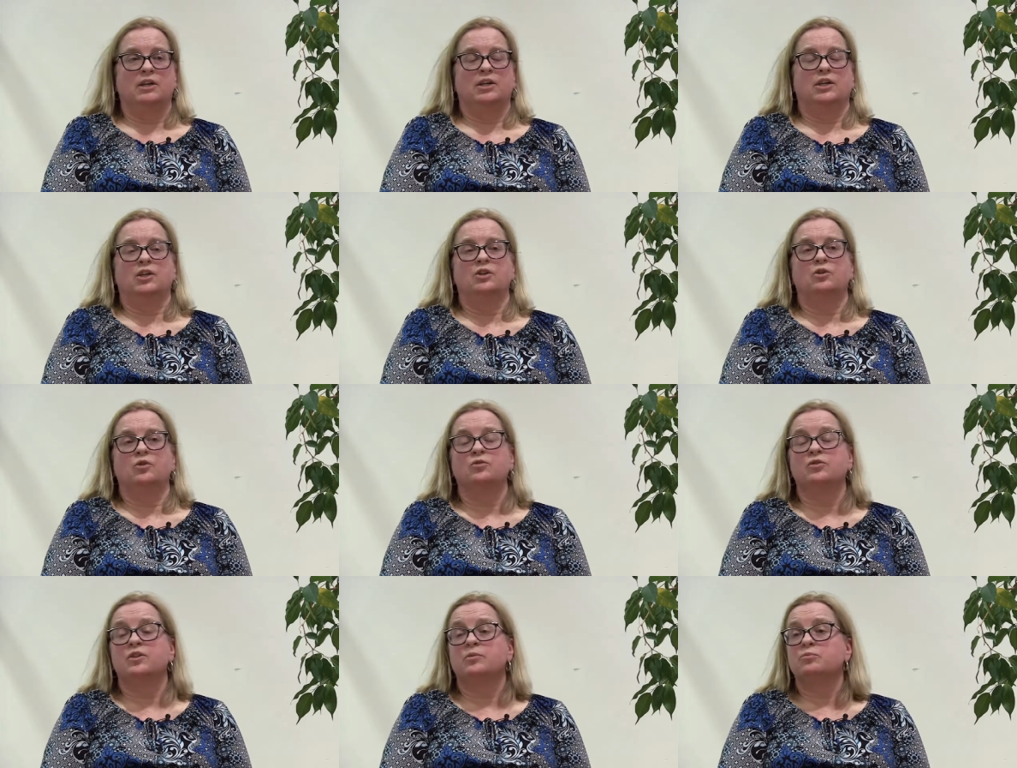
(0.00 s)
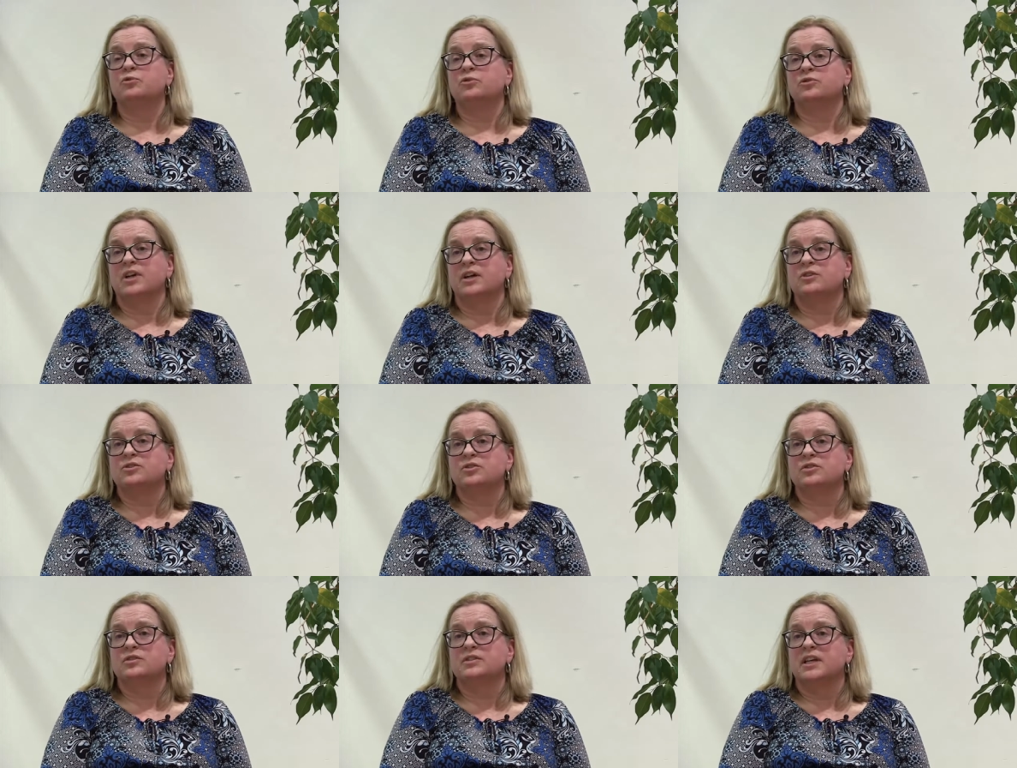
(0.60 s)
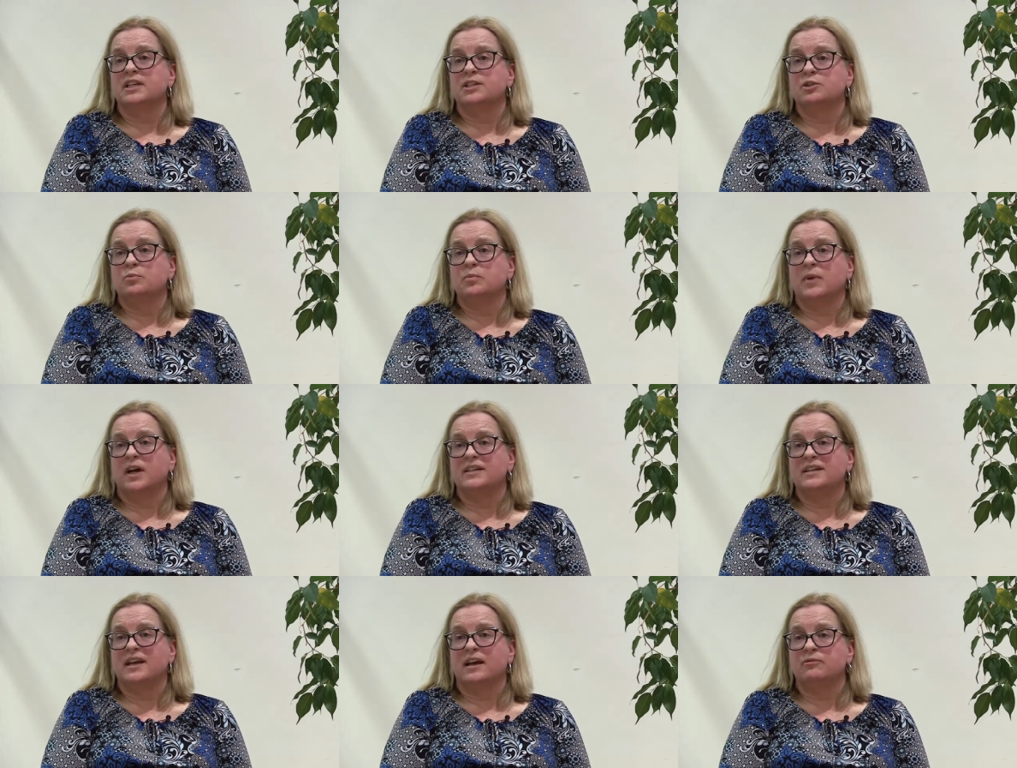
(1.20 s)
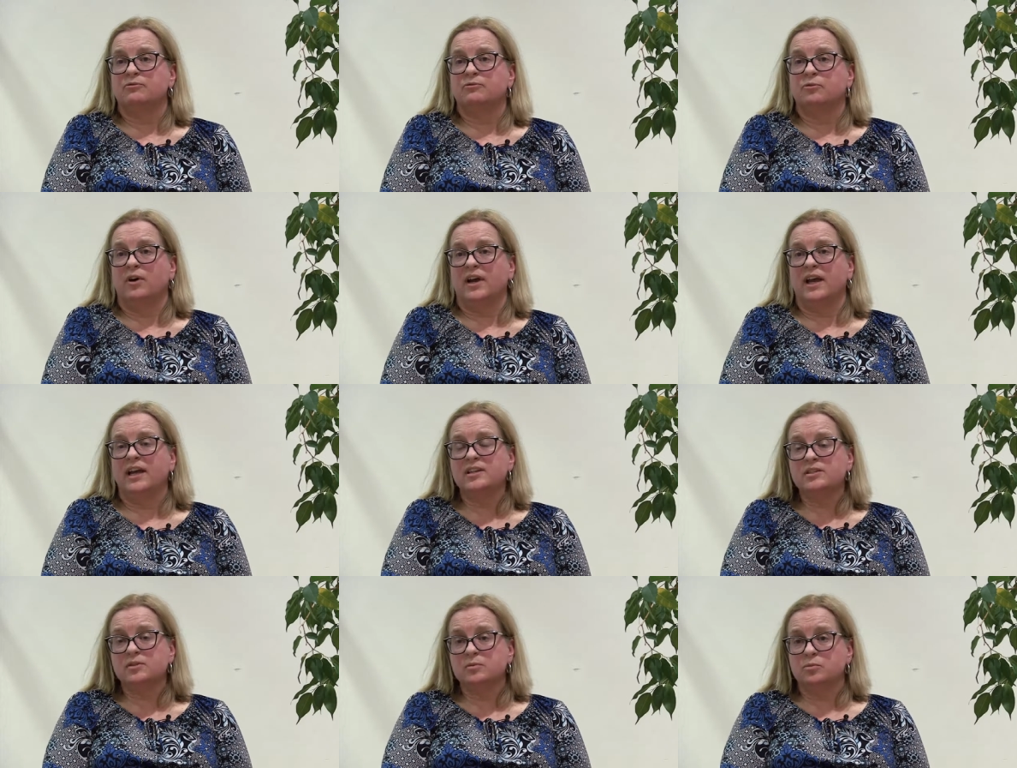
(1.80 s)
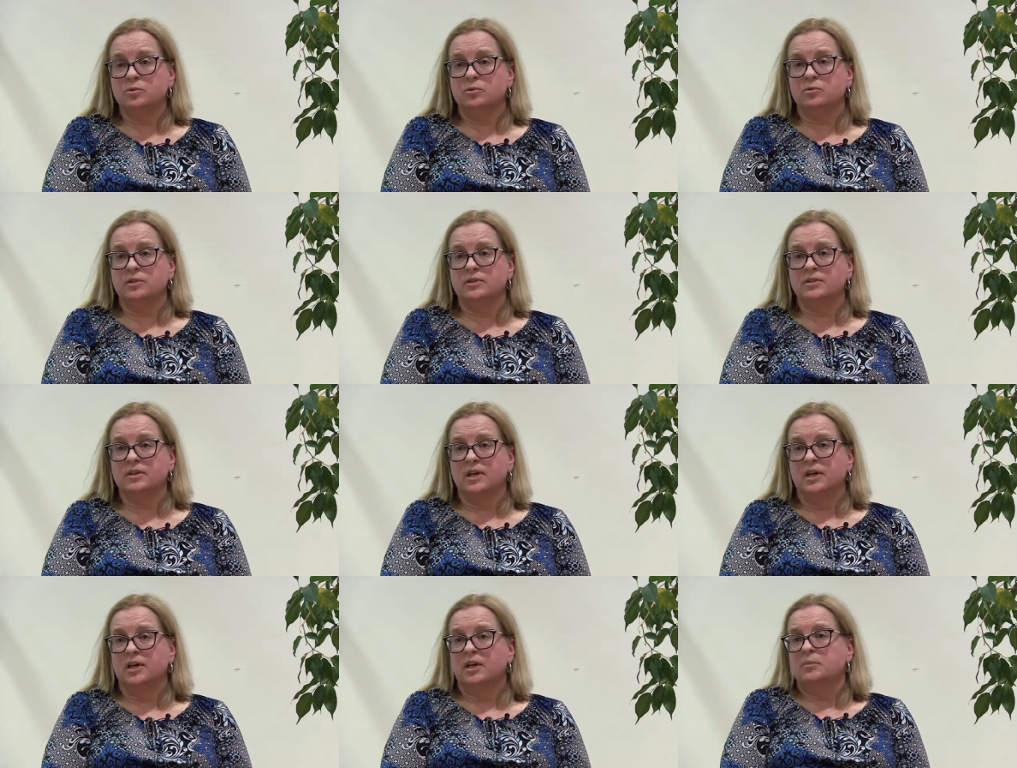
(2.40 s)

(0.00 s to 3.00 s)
you know, the production that you might have for export,